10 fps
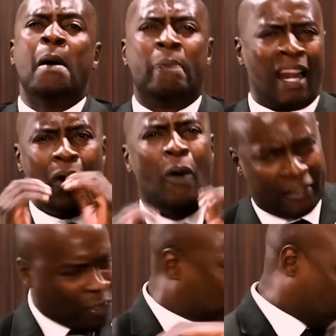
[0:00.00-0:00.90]
but I
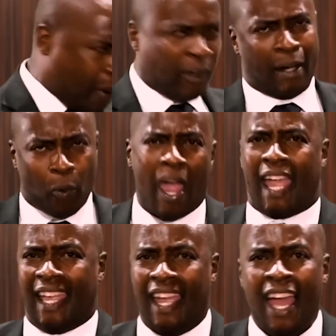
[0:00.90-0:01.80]
want to throw it
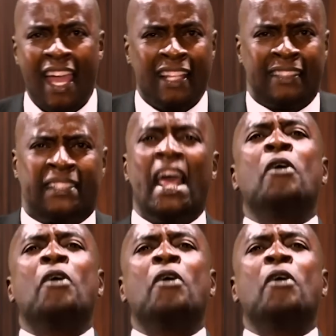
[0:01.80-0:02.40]
away. If